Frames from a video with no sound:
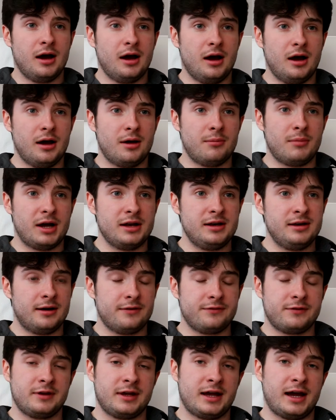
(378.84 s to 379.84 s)
I
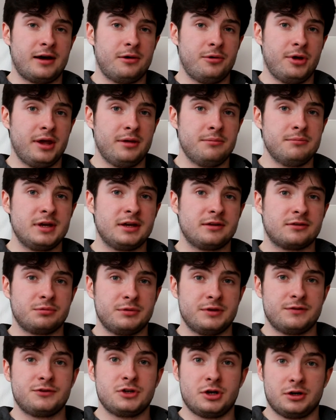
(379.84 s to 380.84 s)
loved it how he mixed
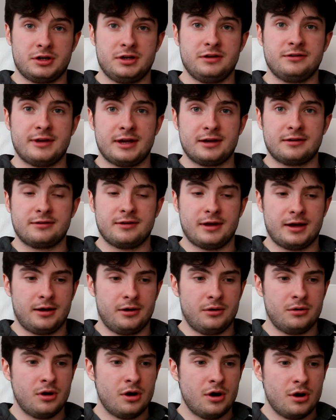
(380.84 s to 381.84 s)
with Junkies
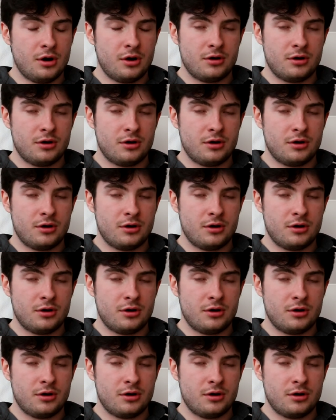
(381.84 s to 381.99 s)
XL